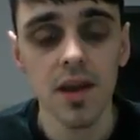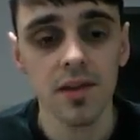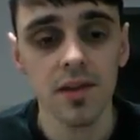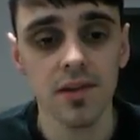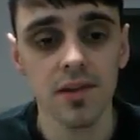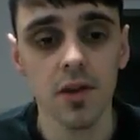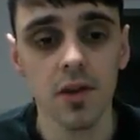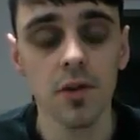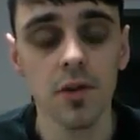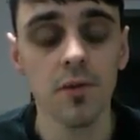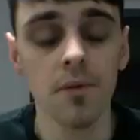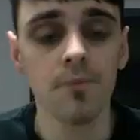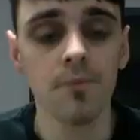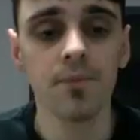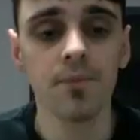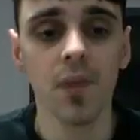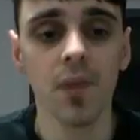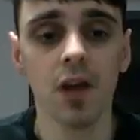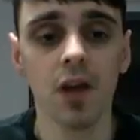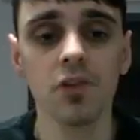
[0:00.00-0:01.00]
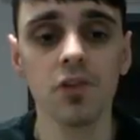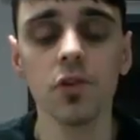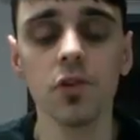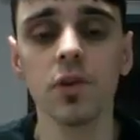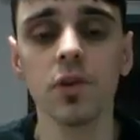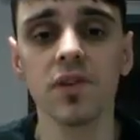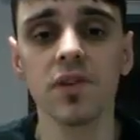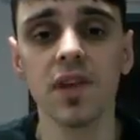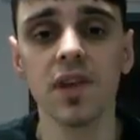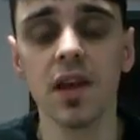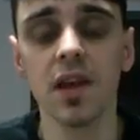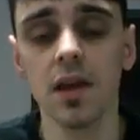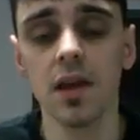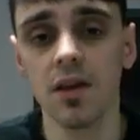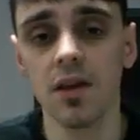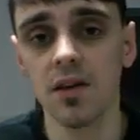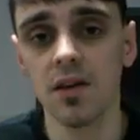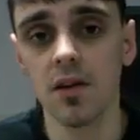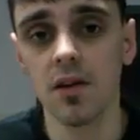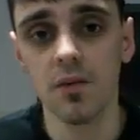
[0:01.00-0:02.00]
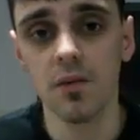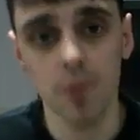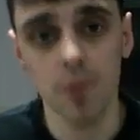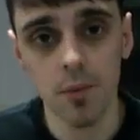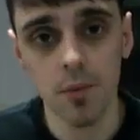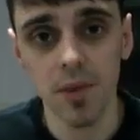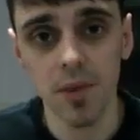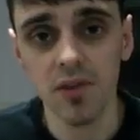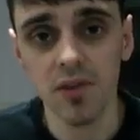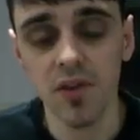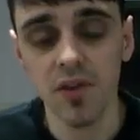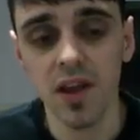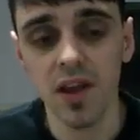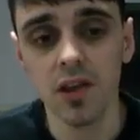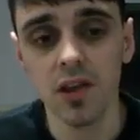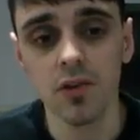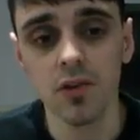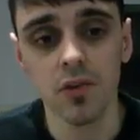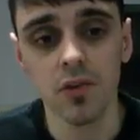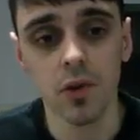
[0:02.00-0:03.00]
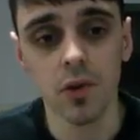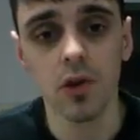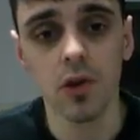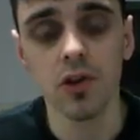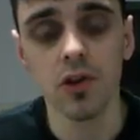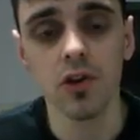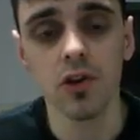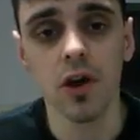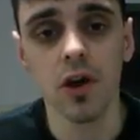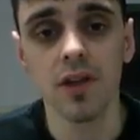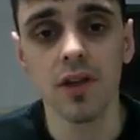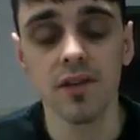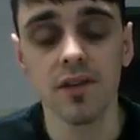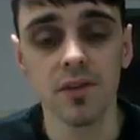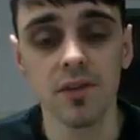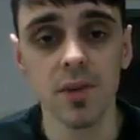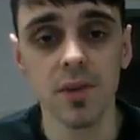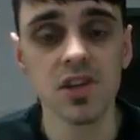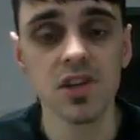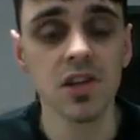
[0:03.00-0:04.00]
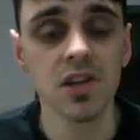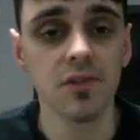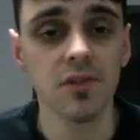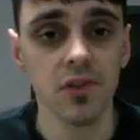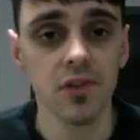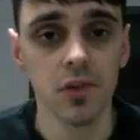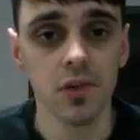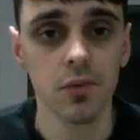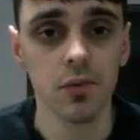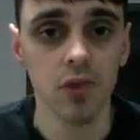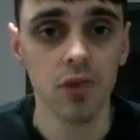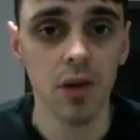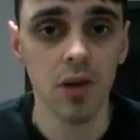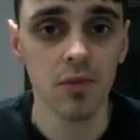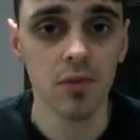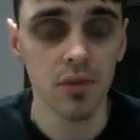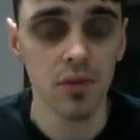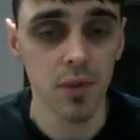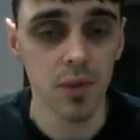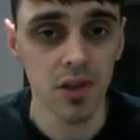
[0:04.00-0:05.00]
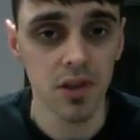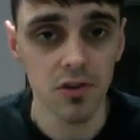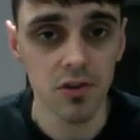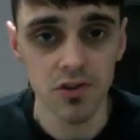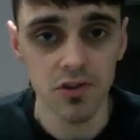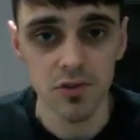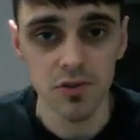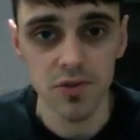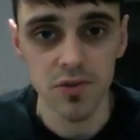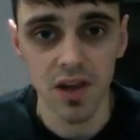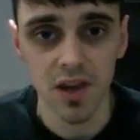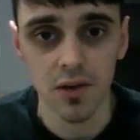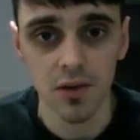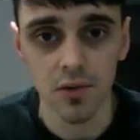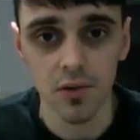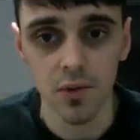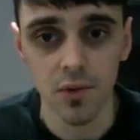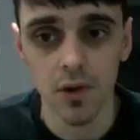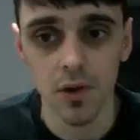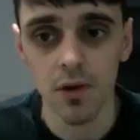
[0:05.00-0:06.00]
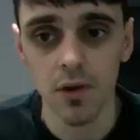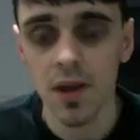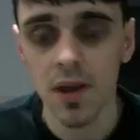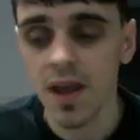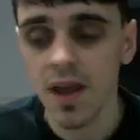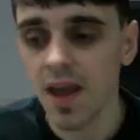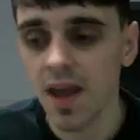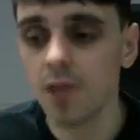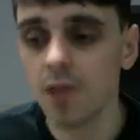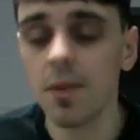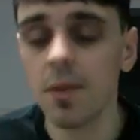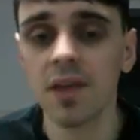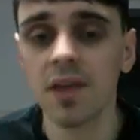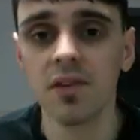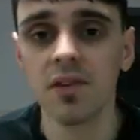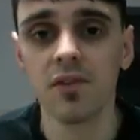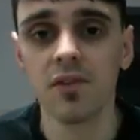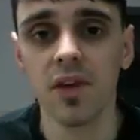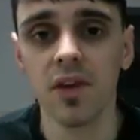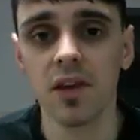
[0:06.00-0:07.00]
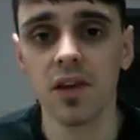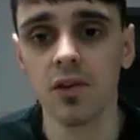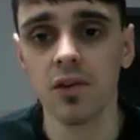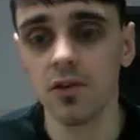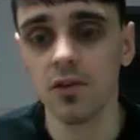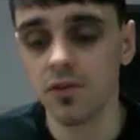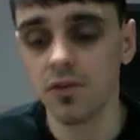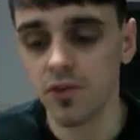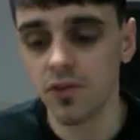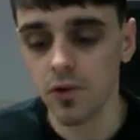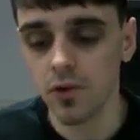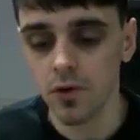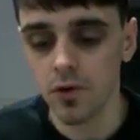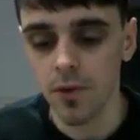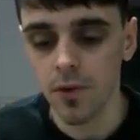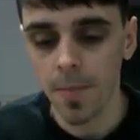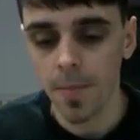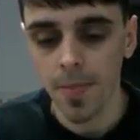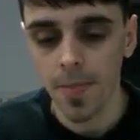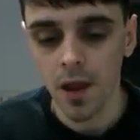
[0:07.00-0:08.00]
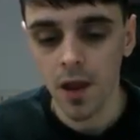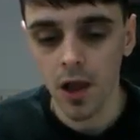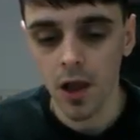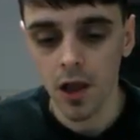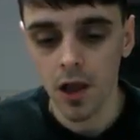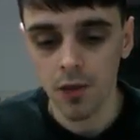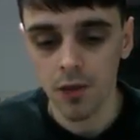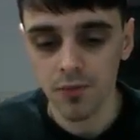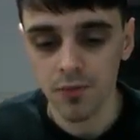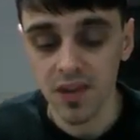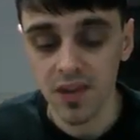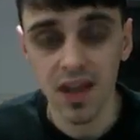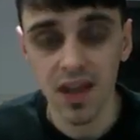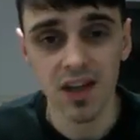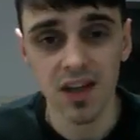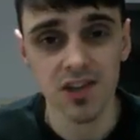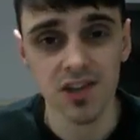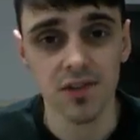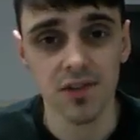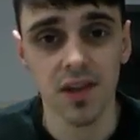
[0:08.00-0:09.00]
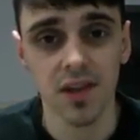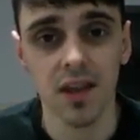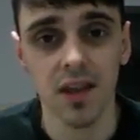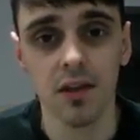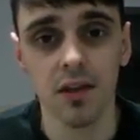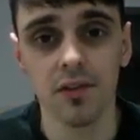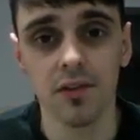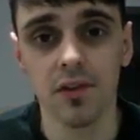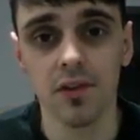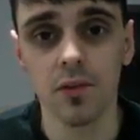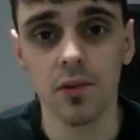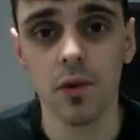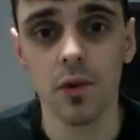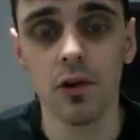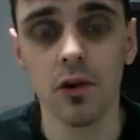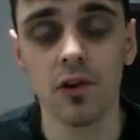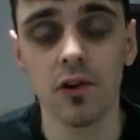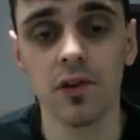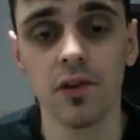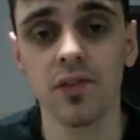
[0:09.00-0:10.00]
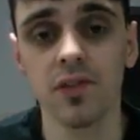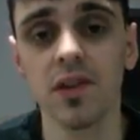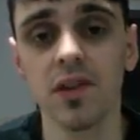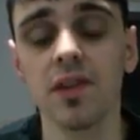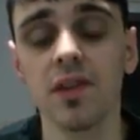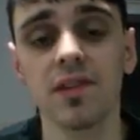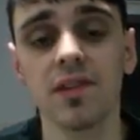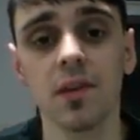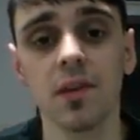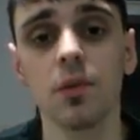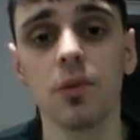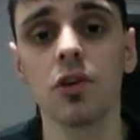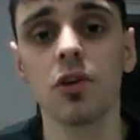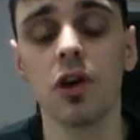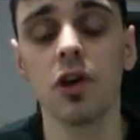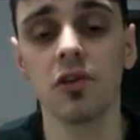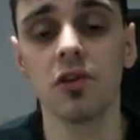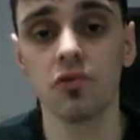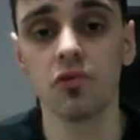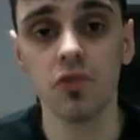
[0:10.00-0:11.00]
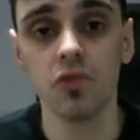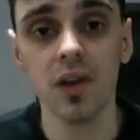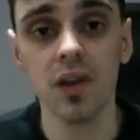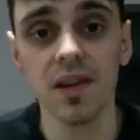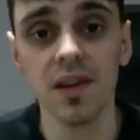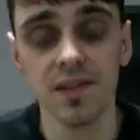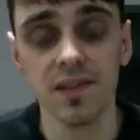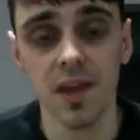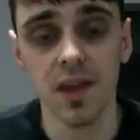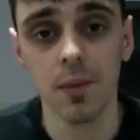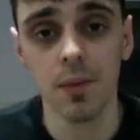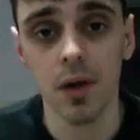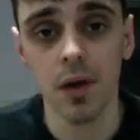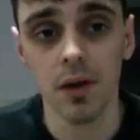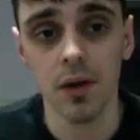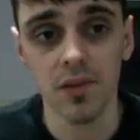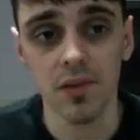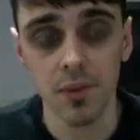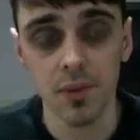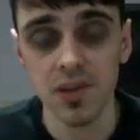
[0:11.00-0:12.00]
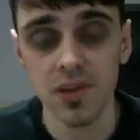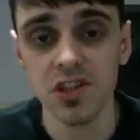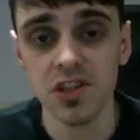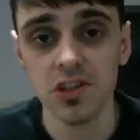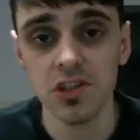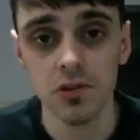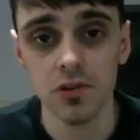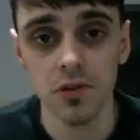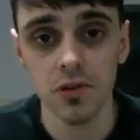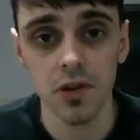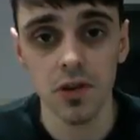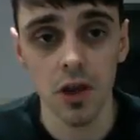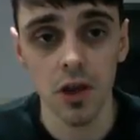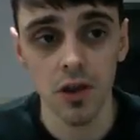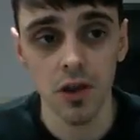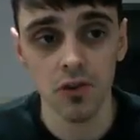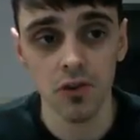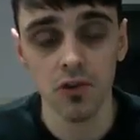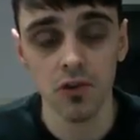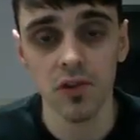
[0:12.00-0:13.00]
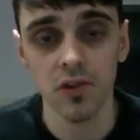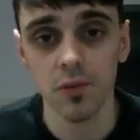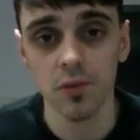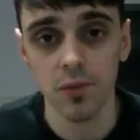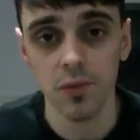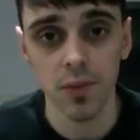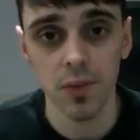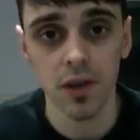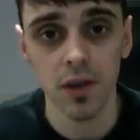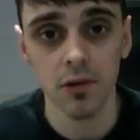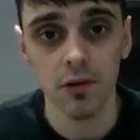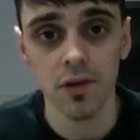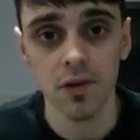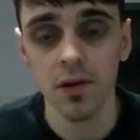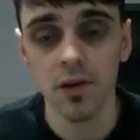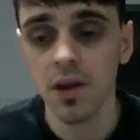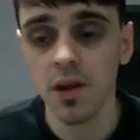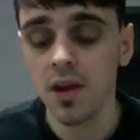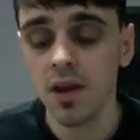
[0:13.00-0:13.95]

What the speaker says: So I just want to say a big thank you to a lot of you guys, especially for subscribing to my YouTube channel as well, and a massive thank you for the action takers as well, because I've seen some of you guys really step up, especially during the Christmas period,